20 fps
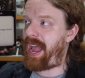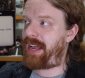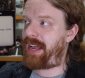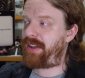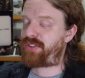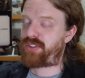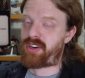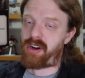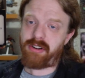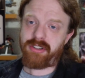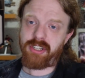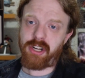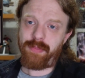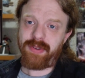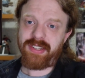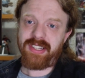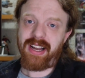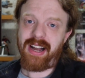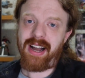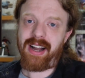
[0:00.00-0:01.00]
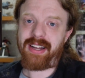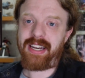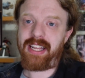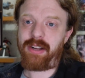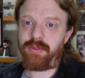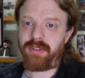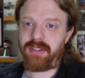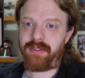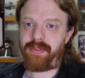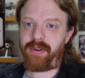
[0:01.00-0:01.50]
And Gyroscopic
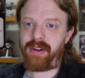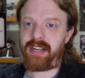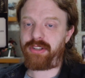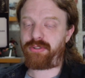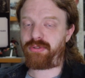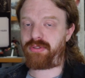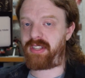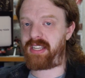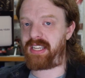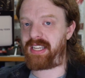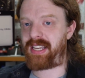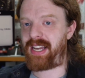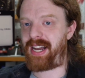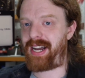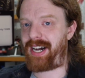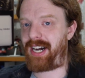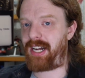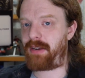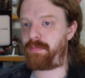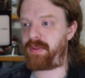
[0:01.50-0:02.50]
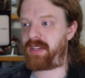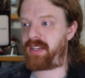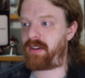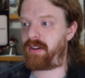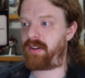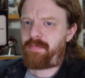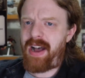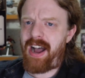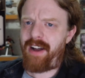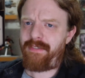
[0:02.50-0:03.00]
Targeting was a very interesting card
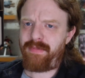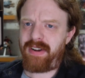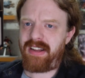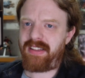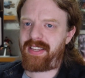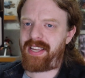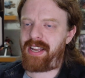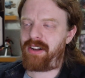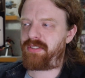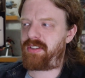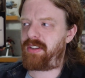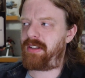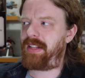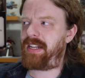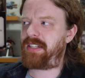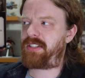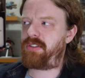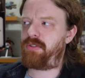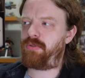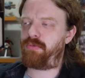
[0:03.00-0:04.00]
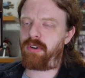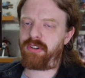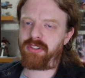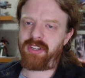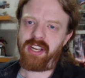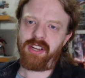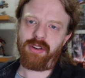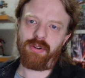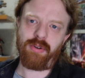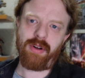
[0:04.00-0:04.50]
because apart from anything else, it lets you
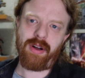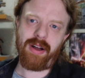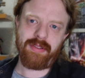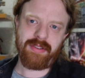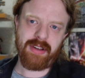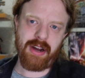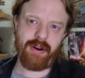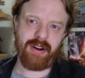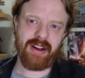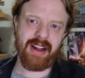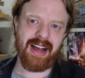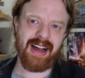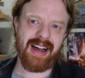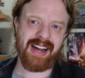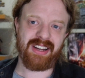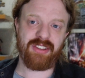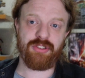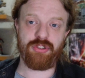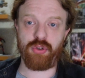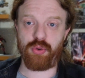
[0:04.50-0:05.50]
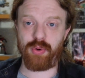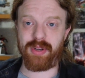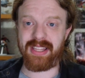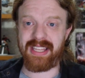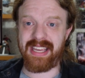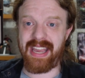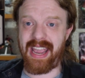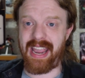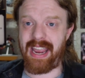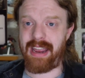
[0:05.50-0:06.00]
rotate your turret arc
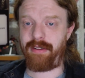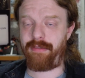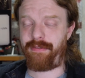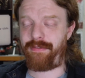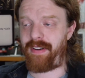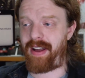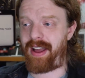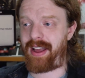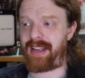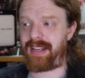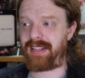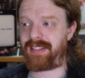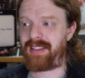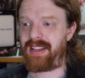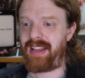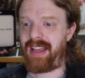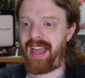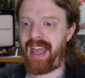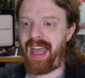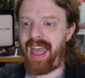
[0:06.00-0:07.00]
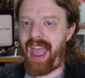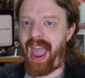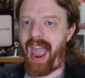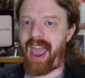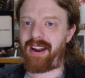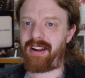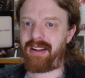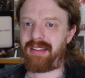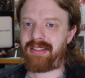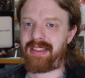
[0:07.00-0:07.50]
during the end phase.
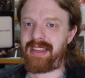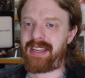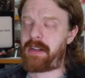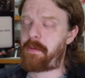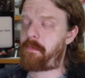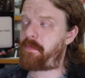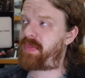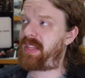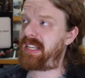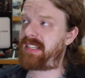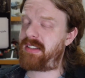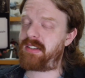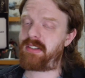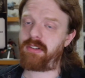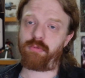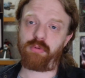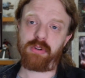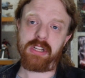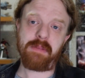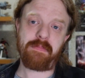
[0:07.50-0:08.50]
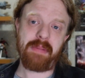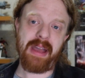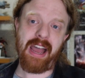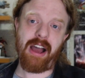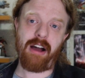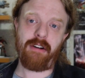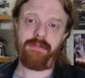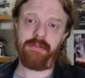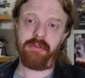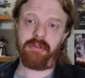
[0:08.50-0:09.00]
And I think this is a really
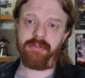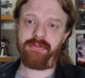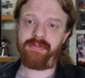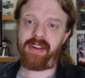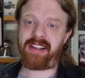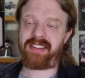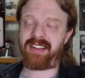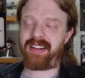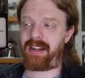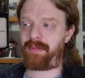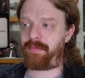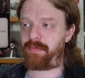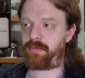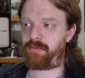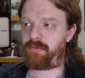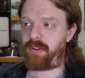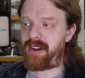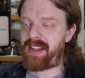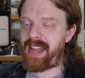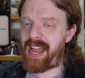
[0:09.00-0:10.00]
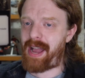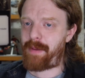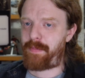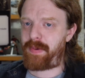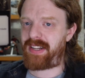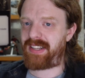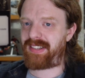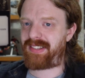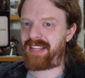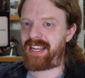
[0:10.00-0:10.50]
powerful effect, and I'm very
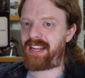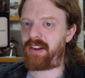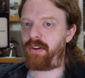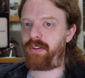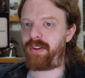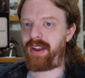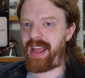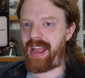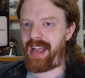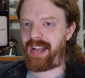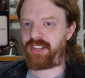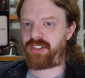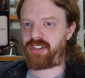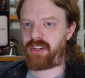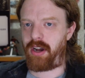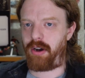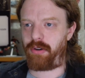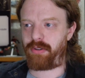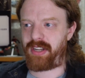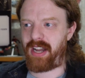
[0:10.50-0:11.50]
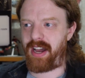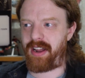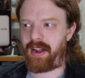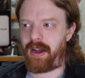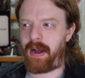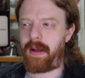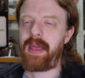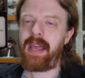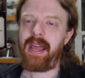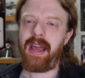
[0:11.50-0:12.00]
happy to see it on Agile
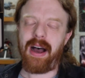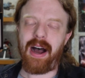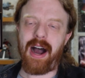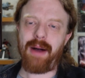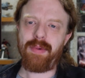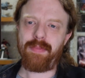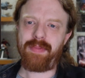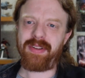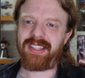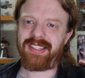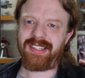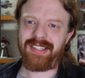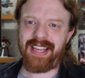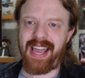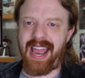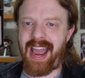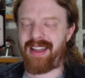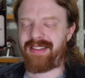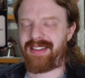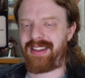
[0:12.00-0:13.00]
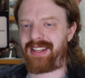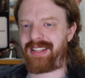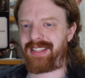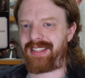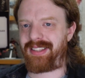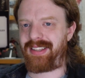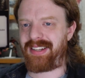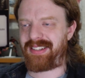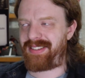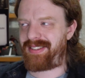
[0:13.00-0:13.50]
Gunner. I'm a bit sad that
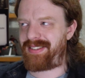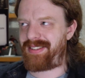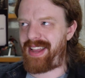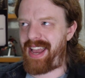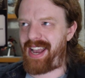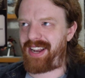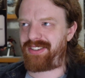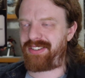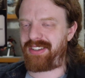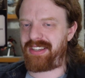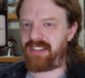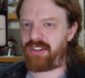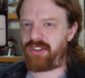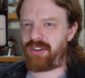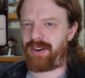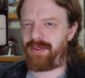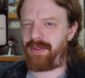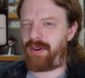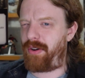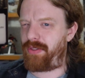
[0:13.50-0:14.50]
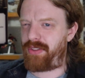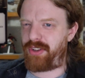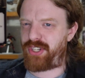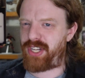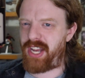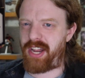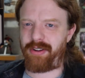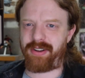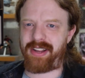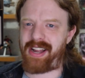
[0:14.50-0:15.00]
it doesn't actually go on
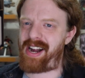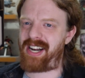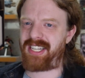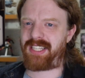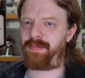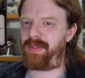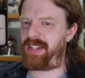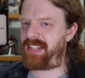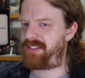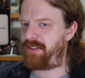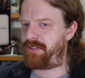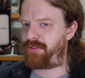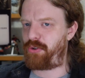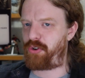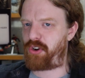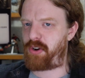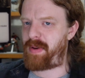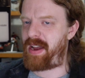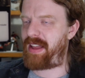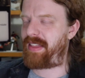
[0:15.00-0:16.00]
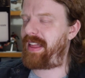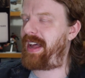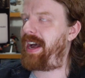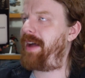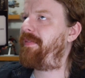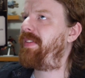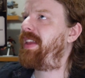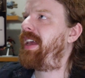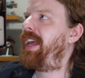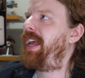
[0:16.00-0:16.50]
the Shadowcast, but let's not talk about
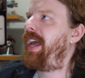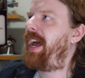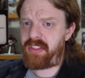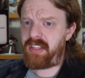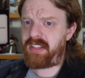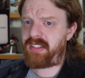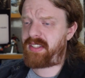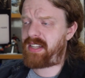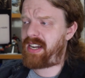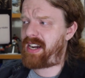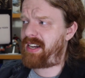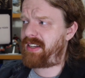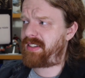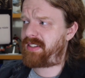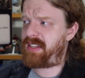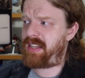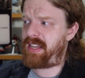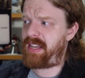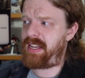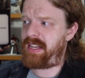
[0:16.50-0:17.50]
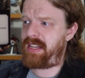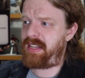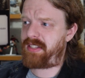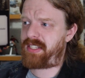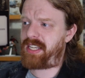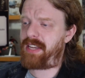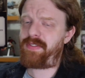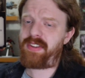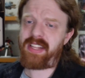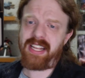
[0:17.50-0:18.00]
that. And what this does
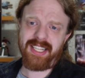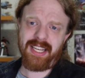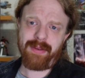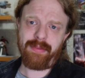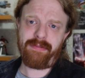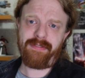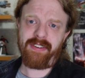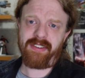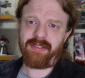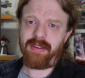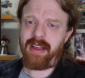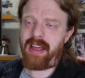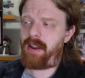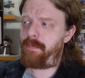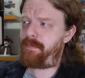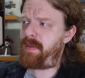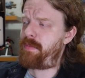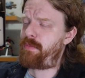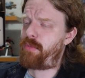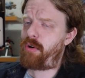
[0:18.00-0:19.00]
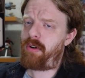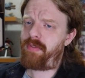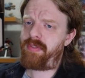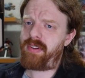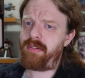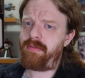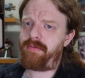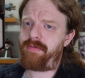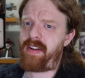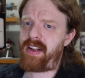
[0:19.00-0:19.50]
is give you that same effect at a bit more
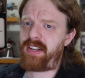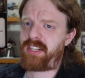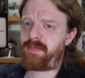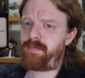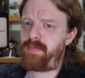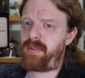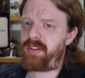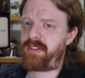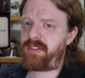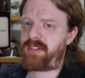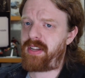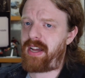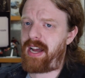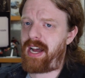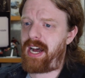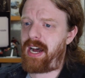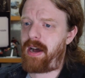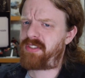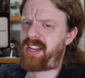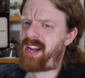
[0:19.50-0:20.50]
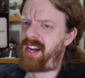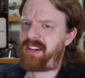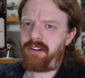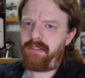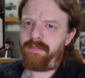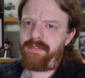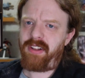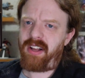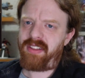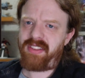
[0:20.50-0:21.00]
of an investment. I will say
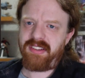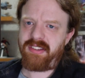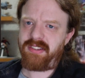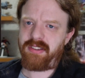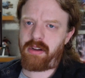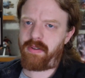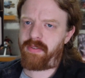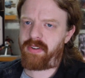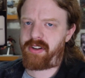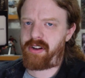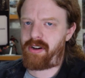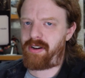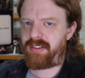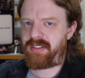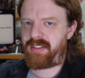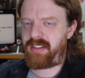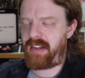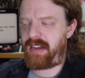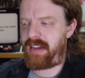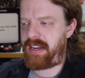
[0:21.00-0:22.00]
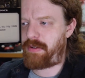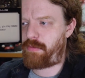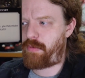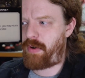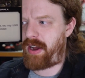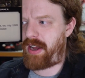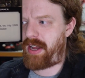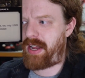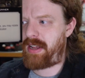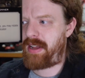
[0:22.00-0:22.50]
I don't feel like this is overcosted in
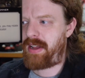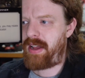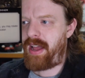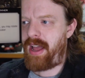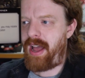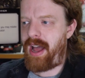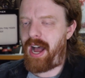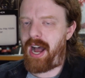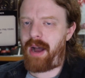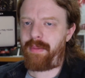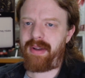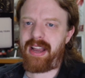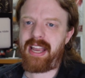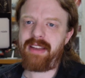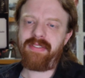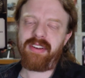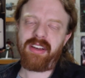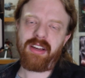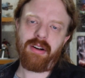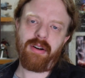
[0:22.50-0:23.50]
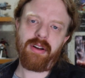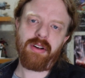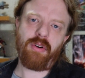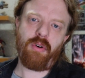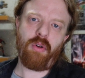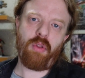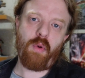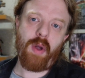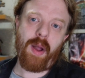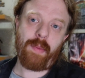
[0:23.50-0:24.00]
any way. Even
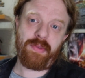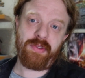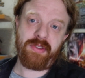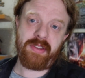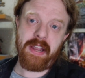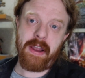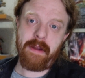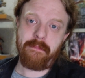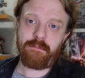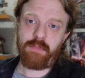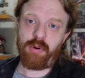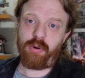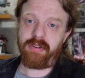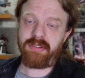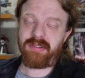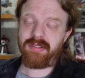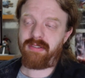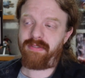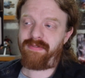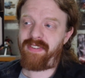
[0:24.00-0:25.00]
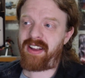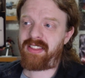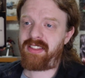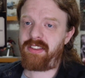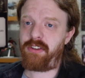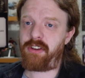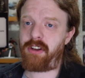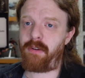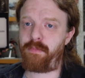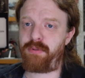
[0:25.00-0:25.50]
going all the way up to 10 points, the
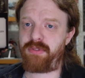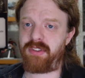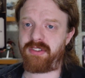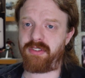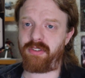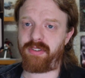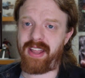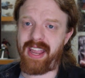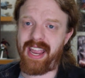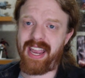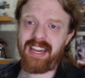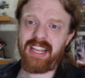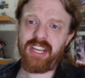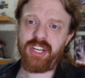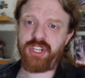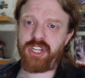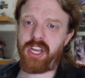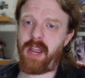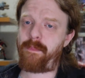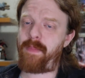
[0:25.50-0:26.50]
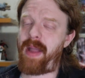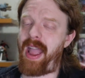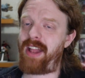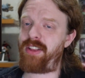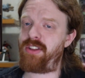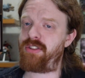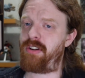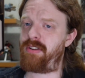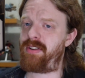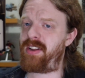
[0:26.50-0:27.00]
fact that you can put this on any ship
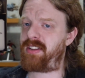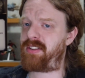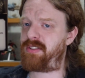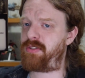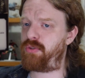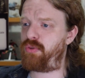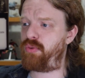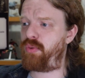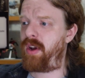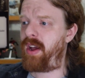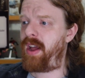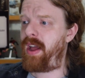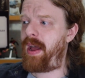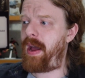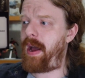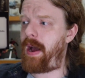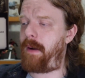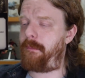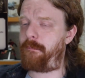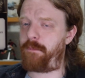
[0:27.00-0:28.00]
and you don't need to